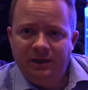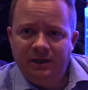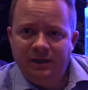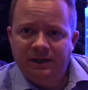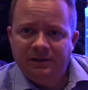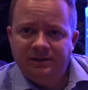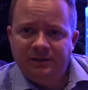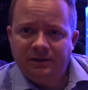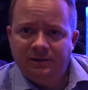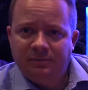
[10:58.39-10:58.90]

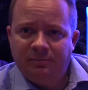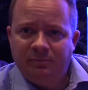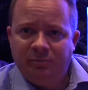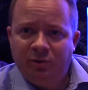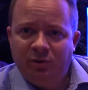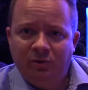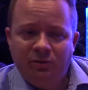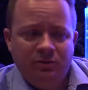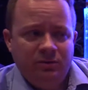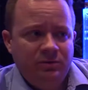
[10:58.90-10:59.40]
it's going to
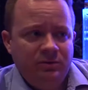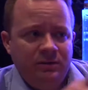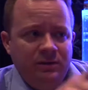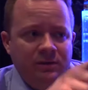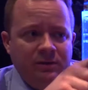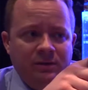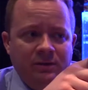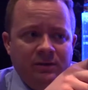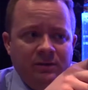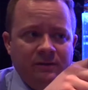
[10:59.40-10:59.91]
pull
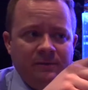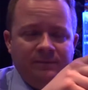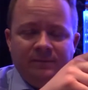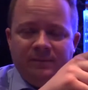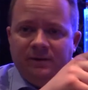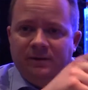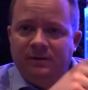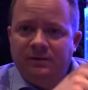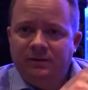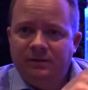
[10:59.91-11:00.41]

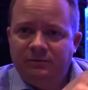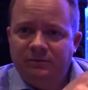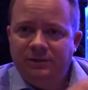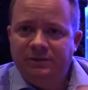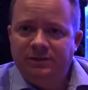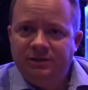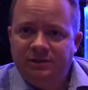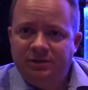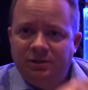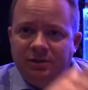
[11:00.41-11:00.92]
the
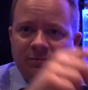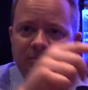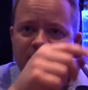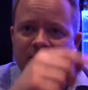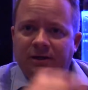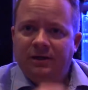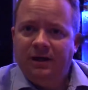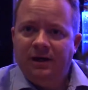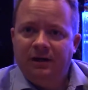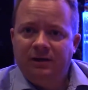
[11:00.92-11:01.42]
rigid
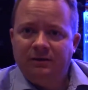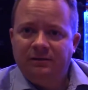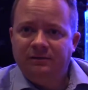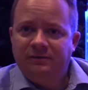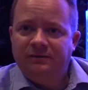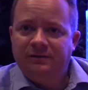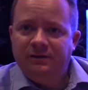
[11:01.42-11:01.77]
tubing out of